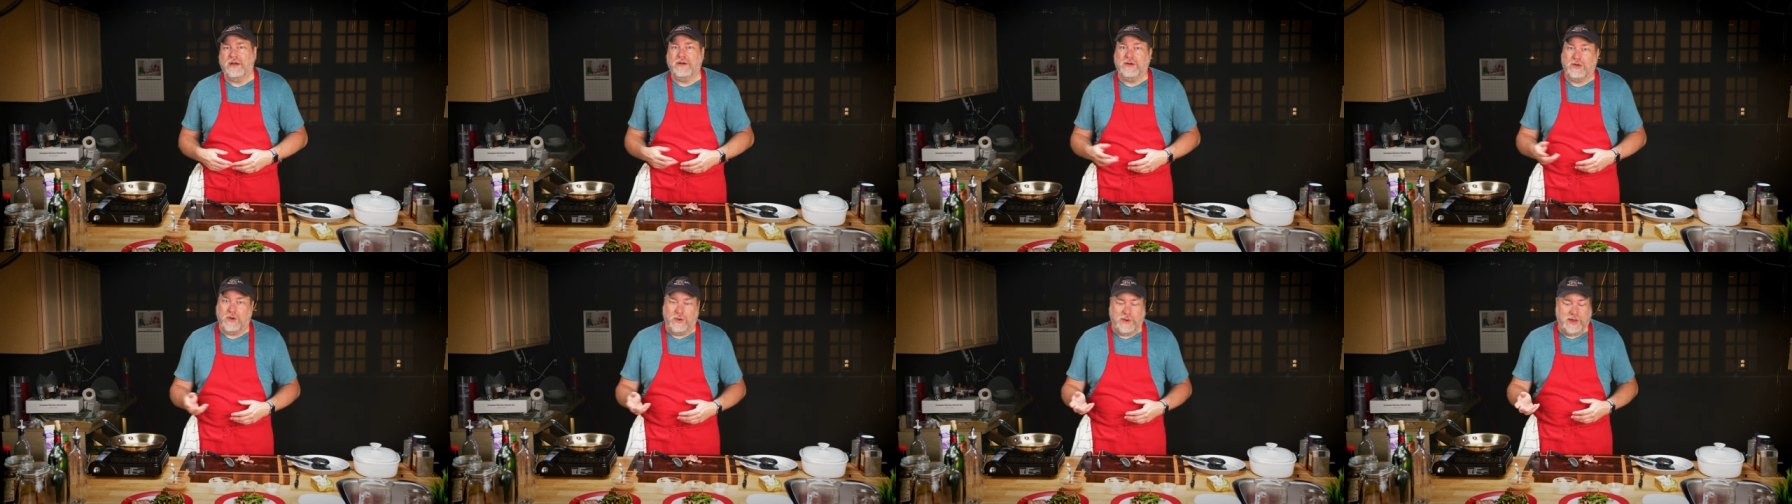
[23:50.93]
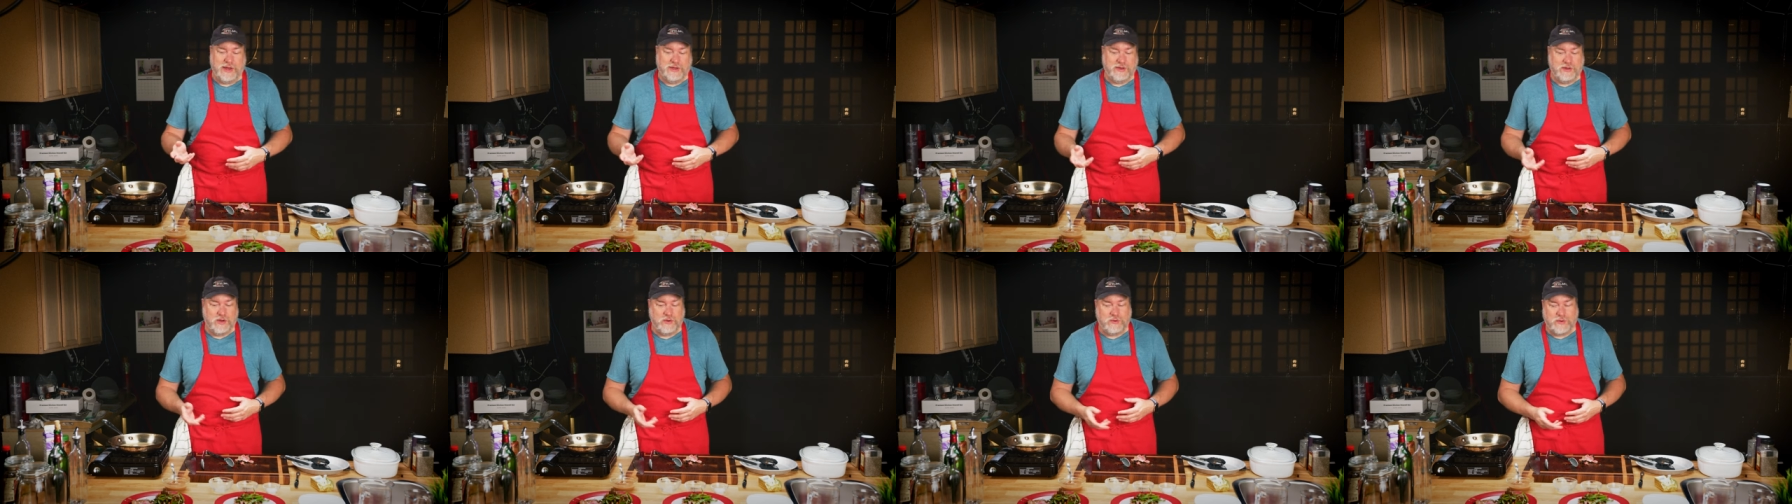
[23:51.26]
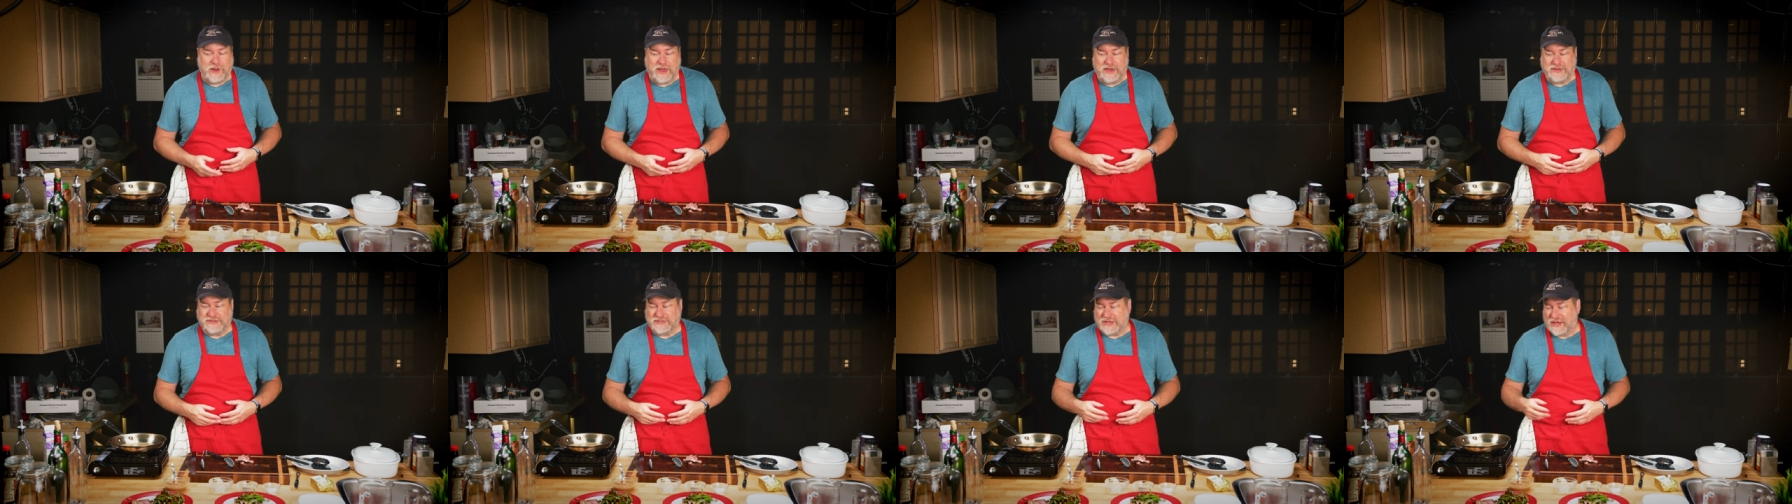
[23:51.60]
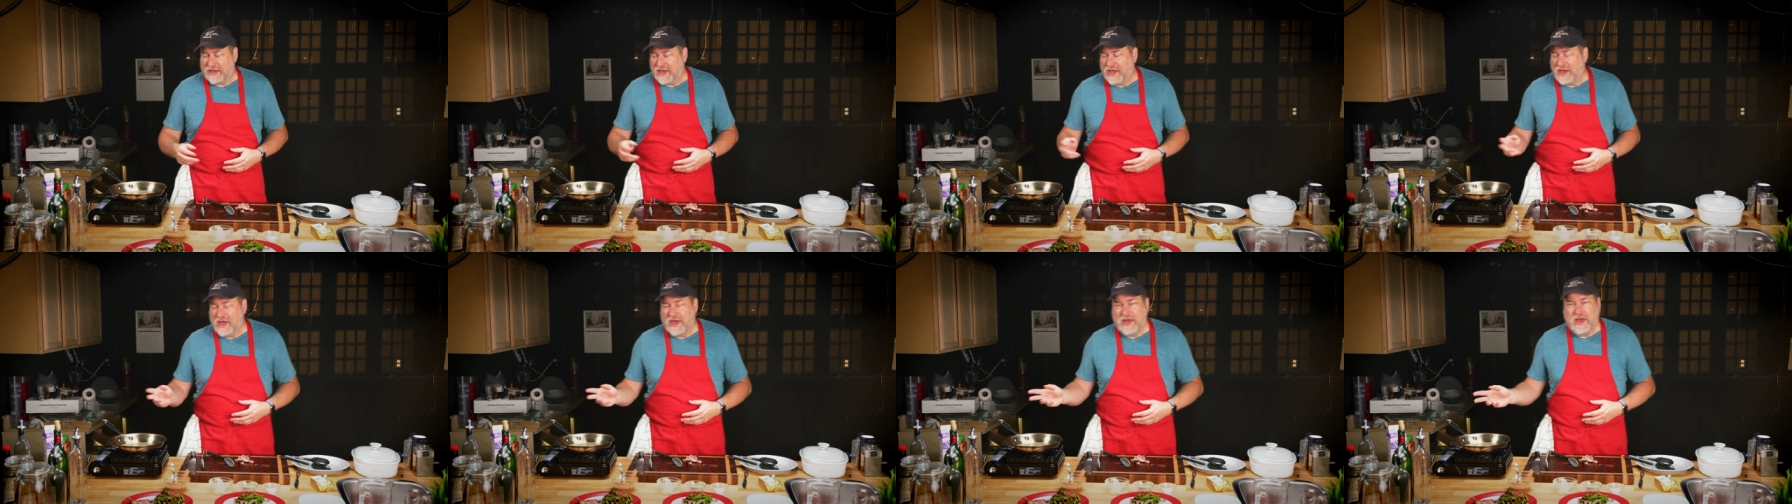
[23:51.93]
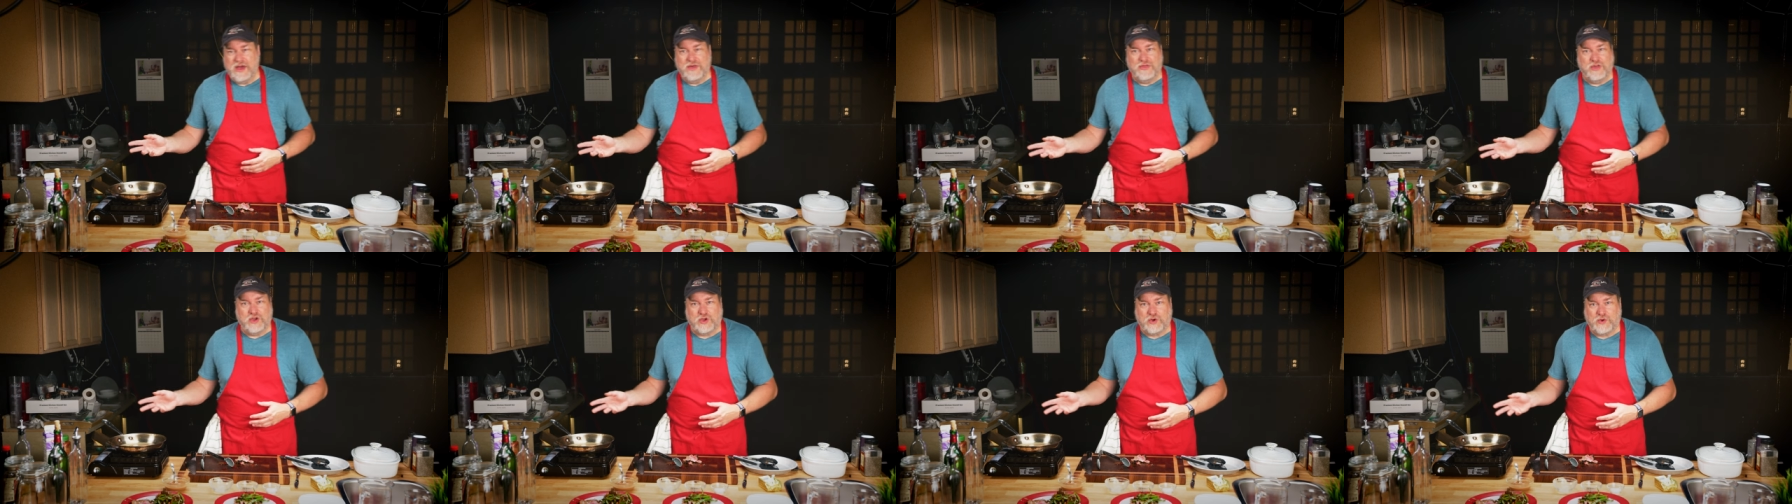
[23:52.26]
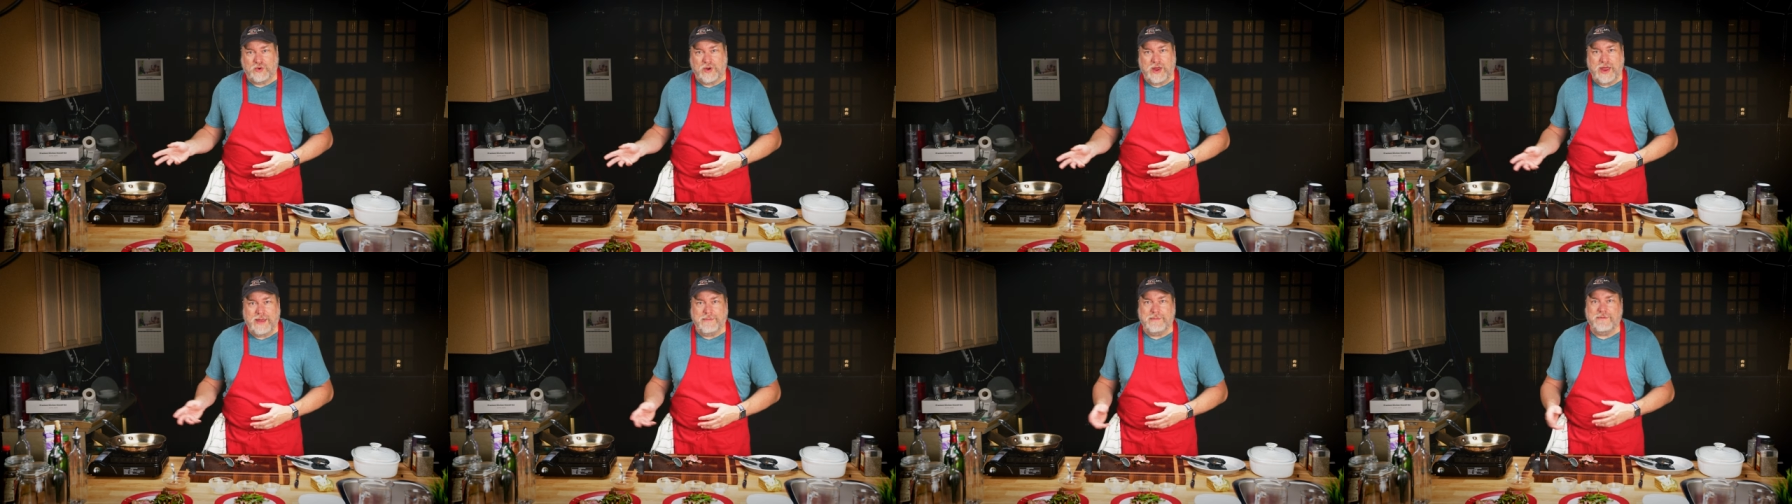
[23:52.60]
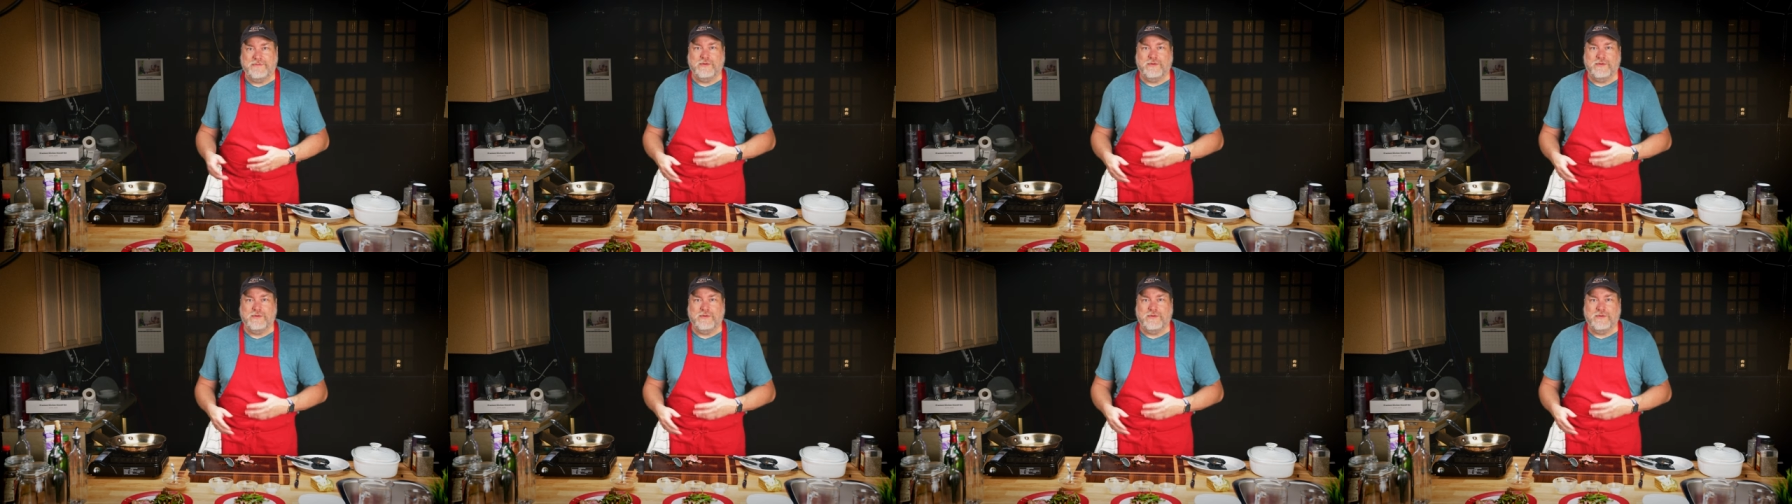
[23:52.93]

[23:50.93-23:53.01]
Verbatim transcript: go ahead and go crazy. The cream,